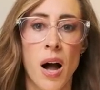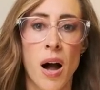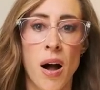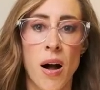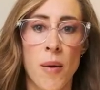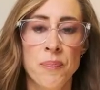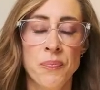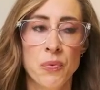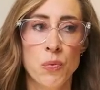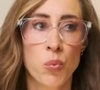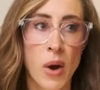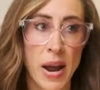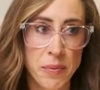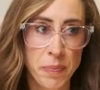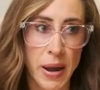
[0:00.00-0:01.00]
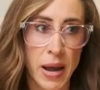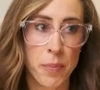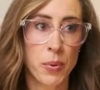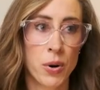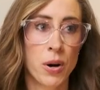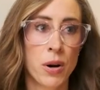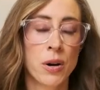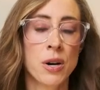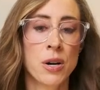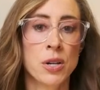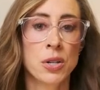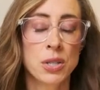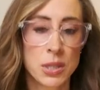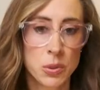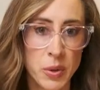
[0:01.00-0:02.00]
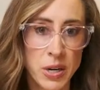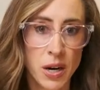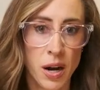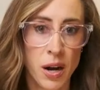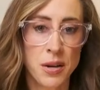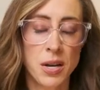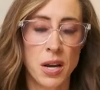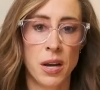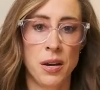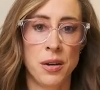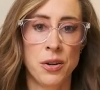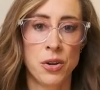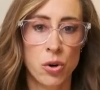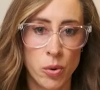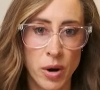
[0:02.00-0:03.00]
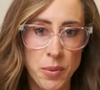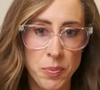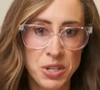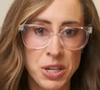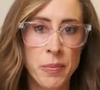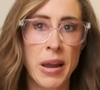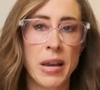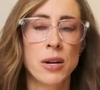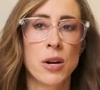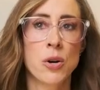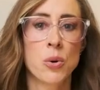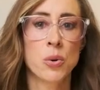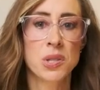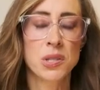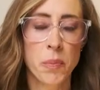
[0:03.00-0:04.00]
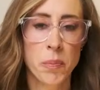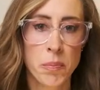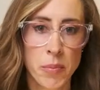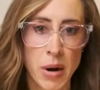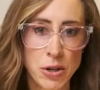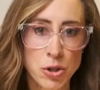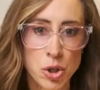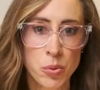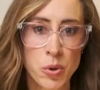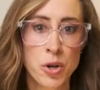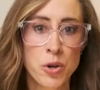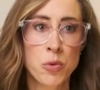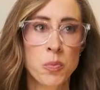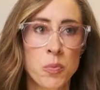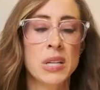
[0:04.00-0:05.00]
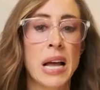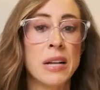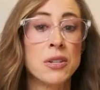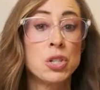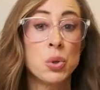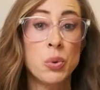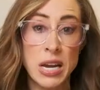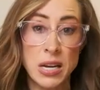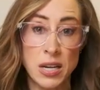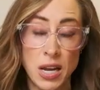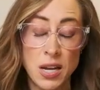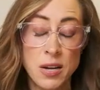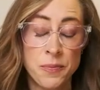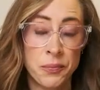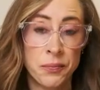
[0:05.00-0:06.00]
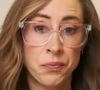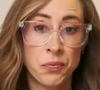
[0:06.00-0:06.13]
um, red pepper, sweet onion, grape tomatoes, mushrooms, and zucchini.